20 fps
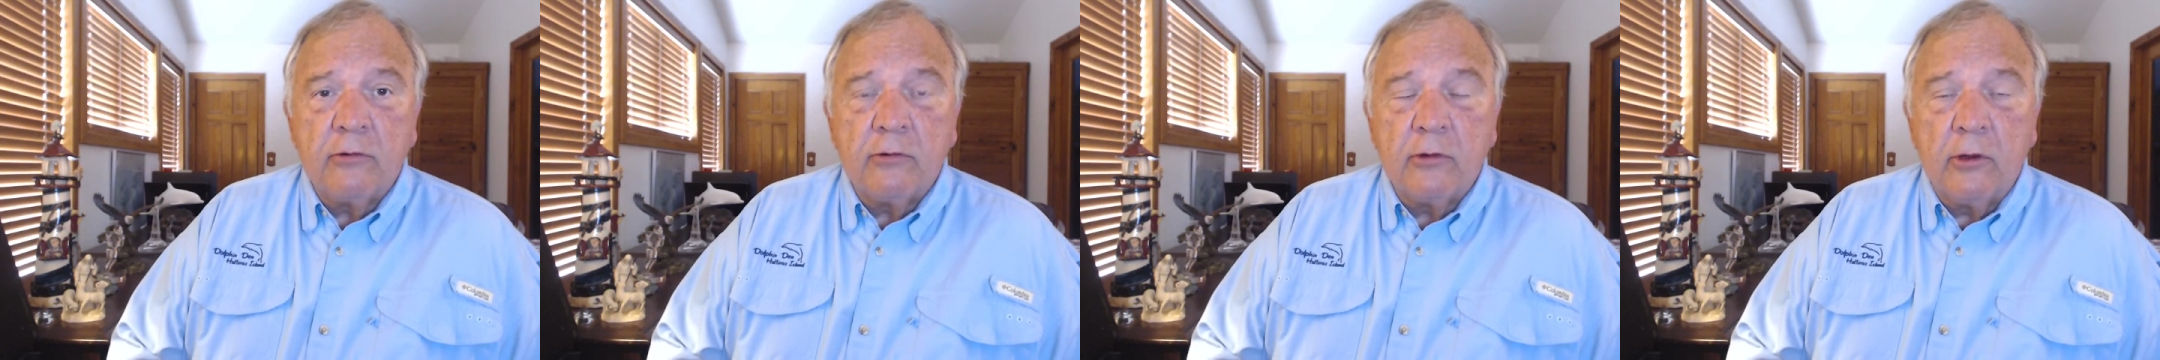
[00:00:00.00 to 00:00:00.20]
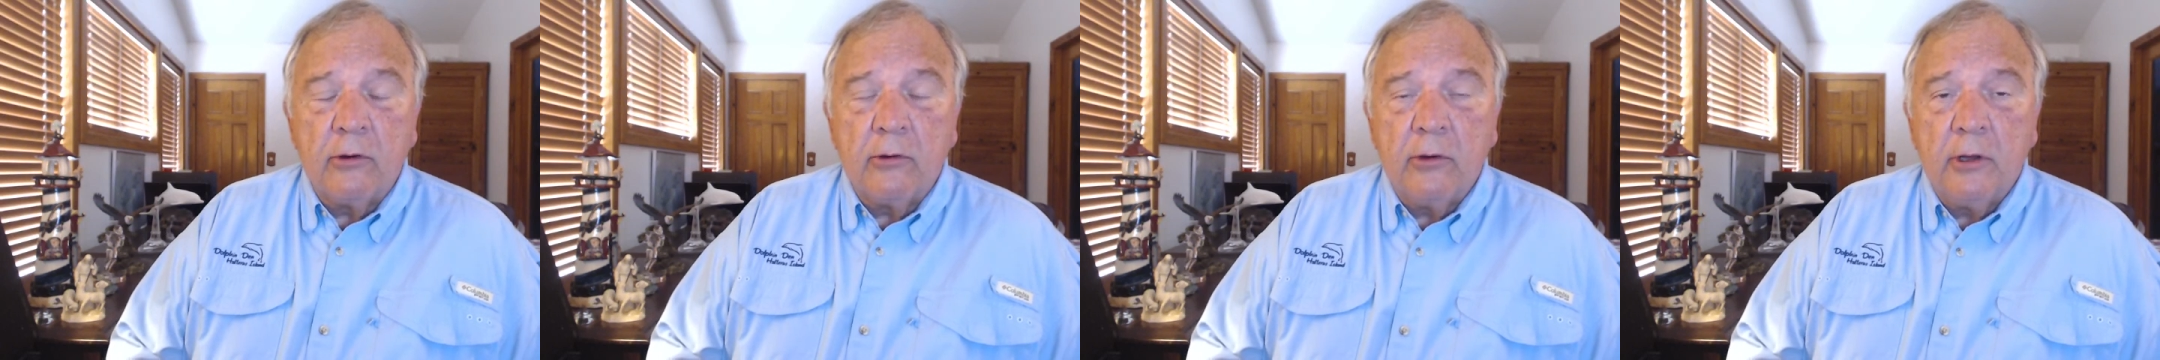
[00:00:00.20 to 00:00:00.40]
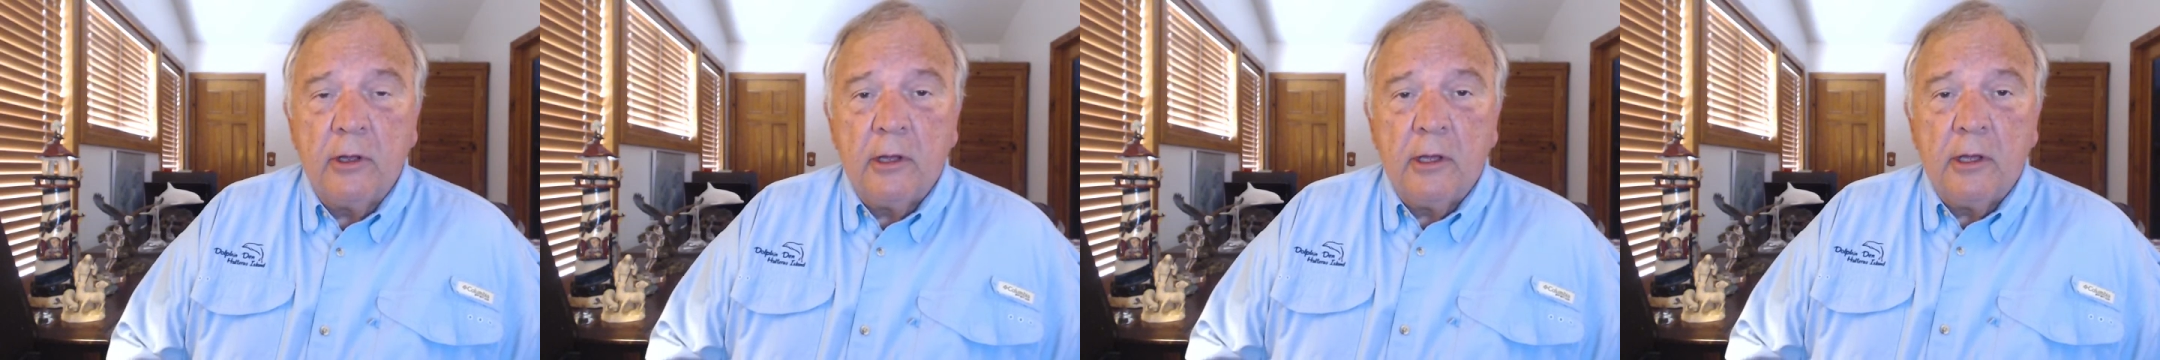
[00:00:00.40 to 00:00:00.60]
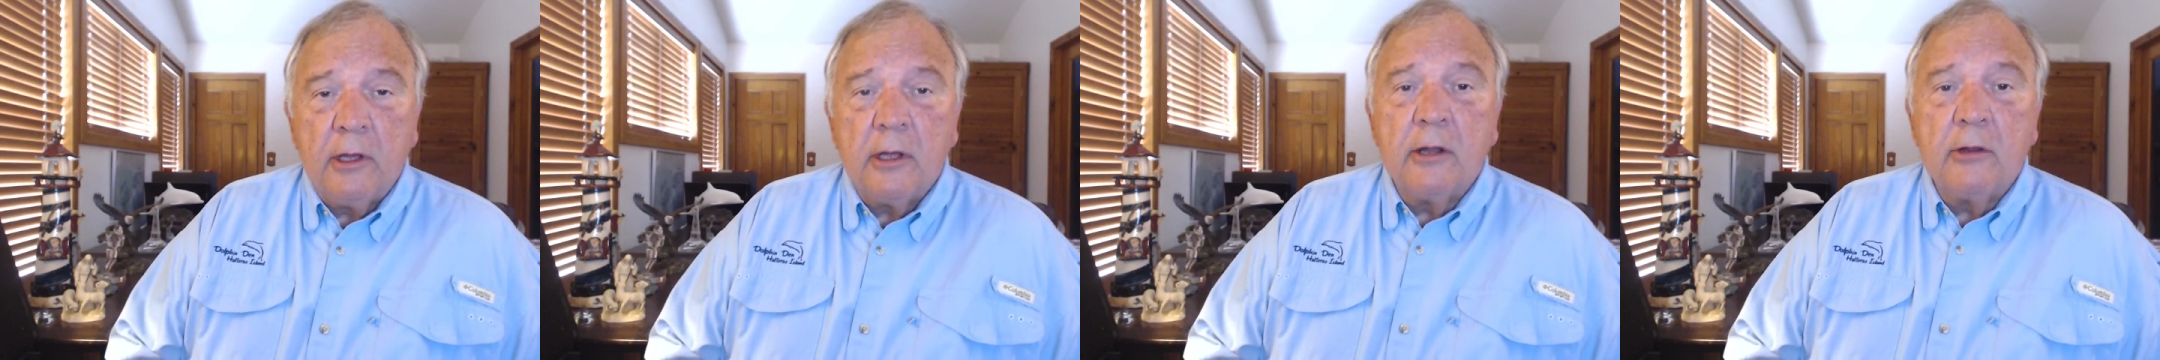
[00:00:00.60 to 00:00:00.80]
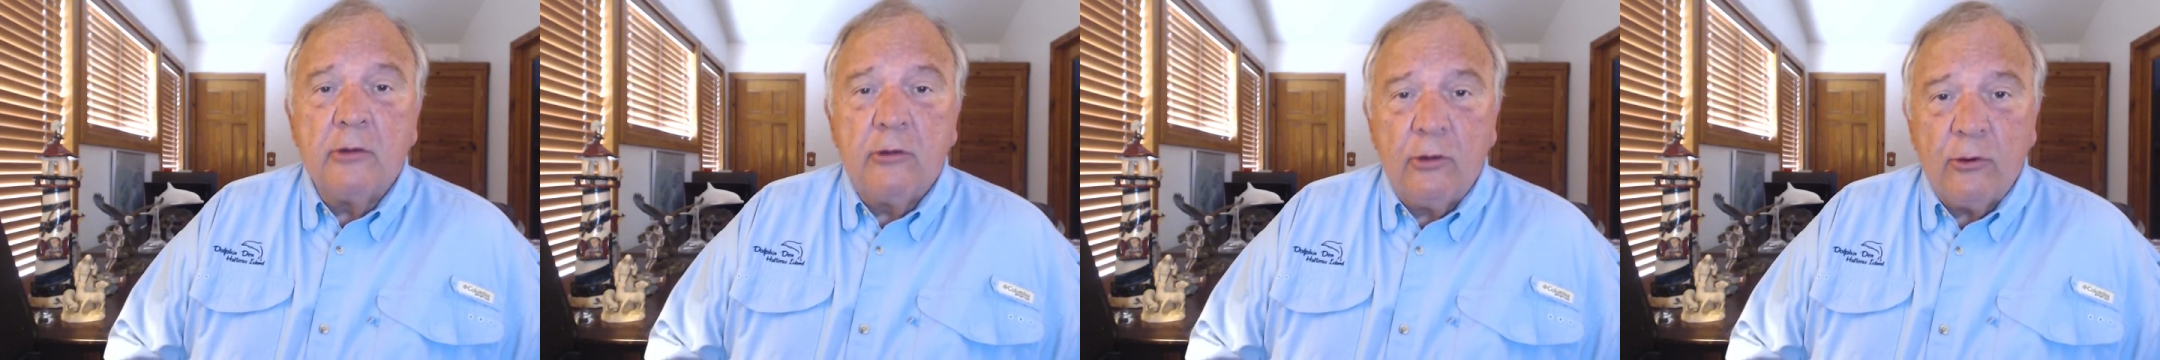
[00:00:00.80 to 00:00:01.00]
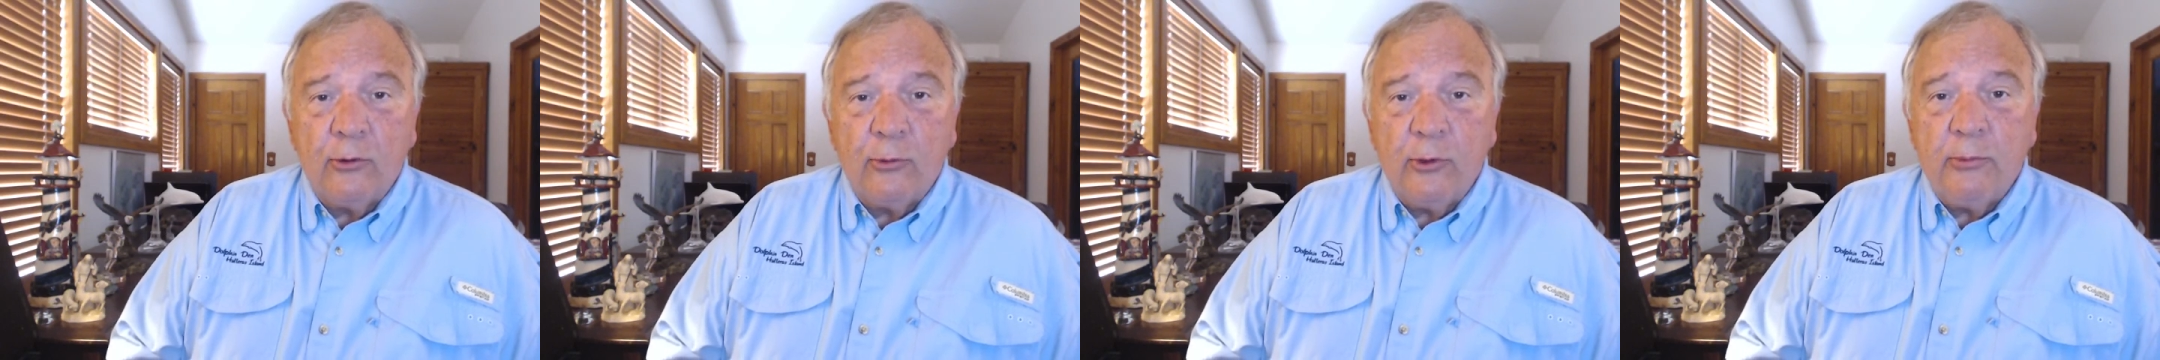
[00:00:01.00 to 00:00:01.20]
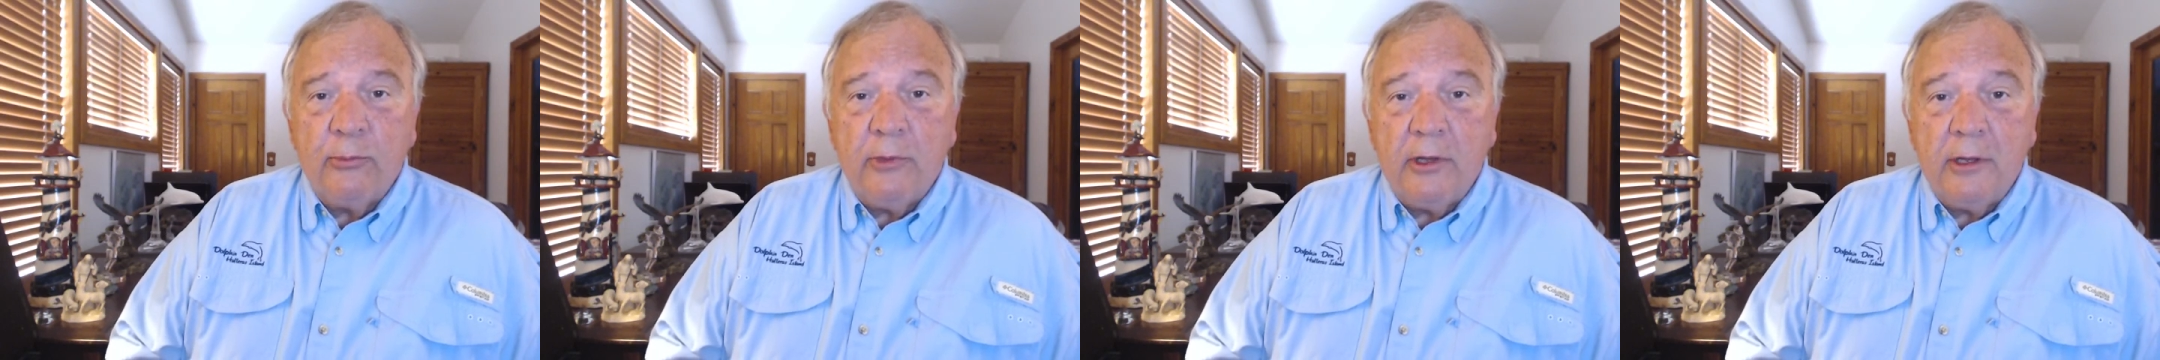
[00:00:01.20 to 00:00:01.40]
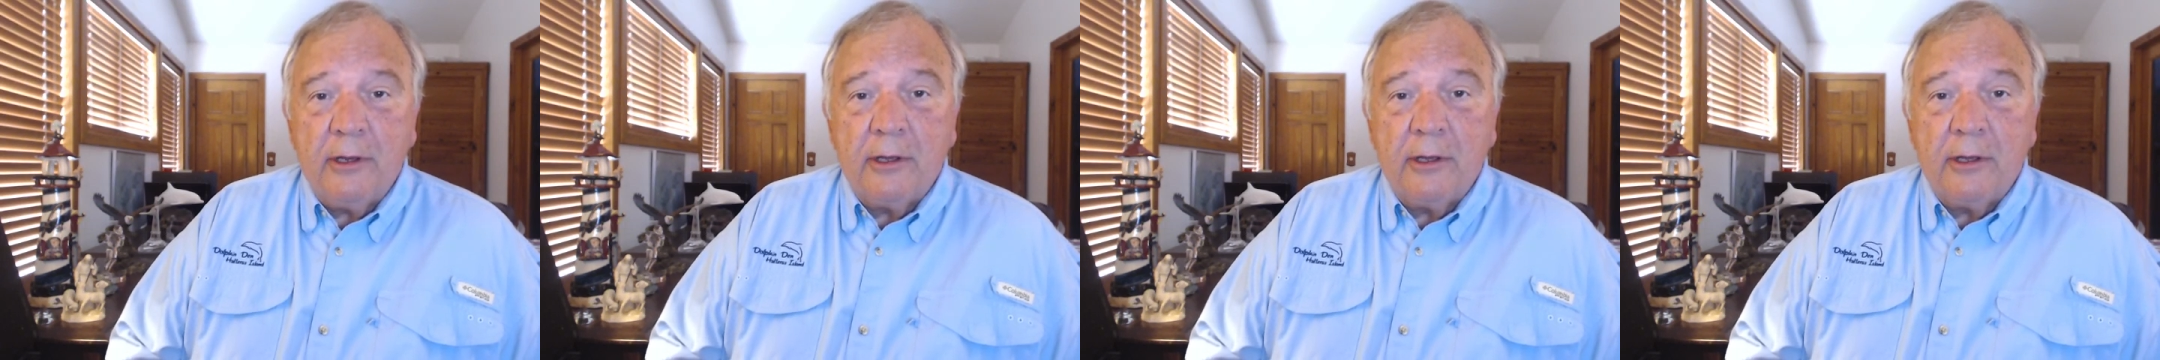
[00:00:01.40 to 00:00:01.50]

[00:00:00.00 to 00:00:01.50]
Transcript: So until we meet